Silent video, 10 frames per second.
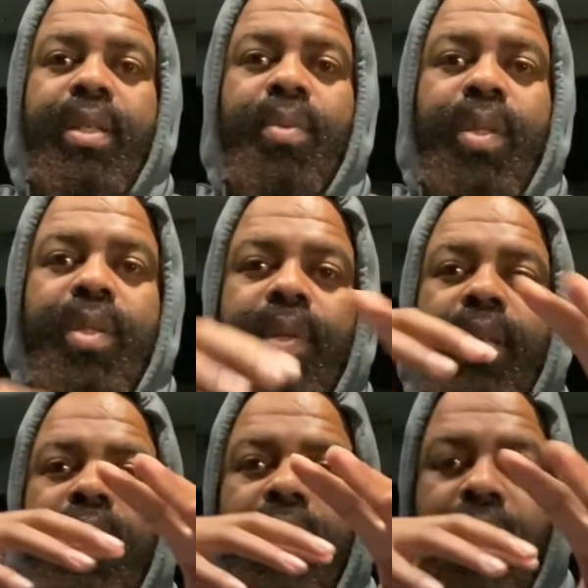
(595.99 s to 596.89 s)
So once
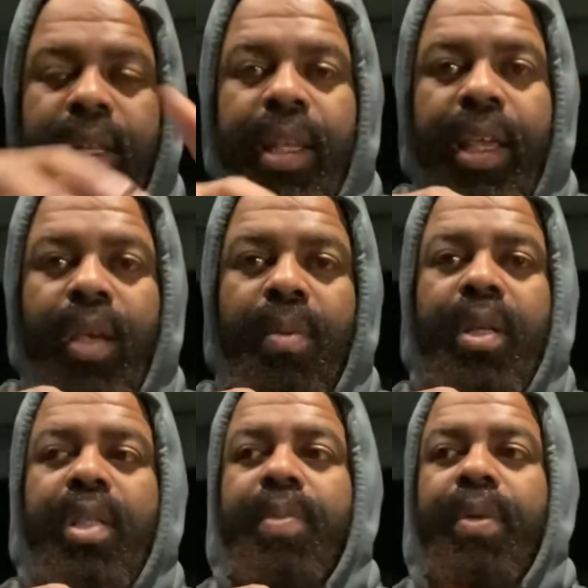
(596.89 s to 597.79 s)
in that human
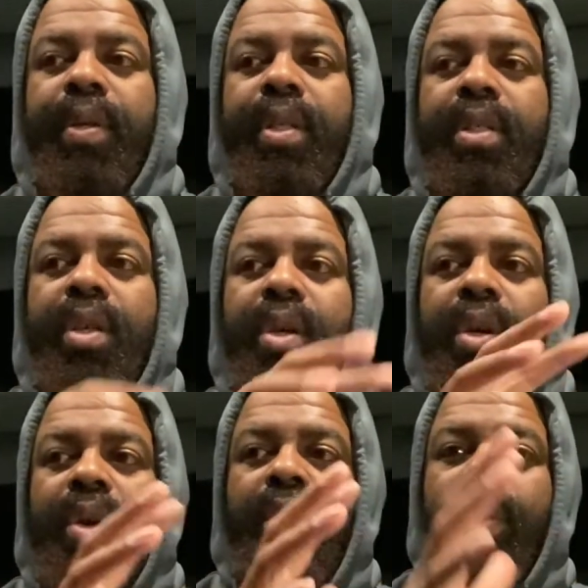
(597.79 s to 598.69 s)
experience,
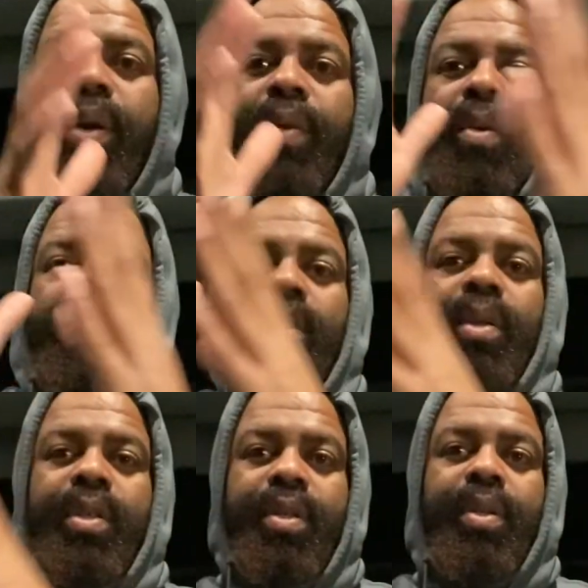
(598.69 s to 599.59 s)
we are
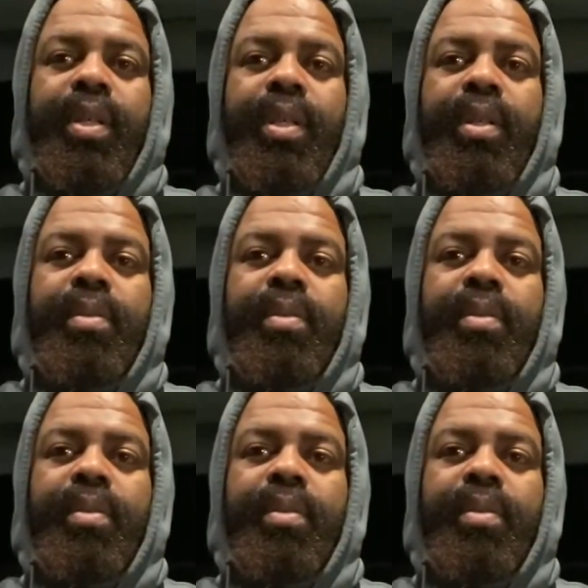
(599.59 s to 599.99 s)
literally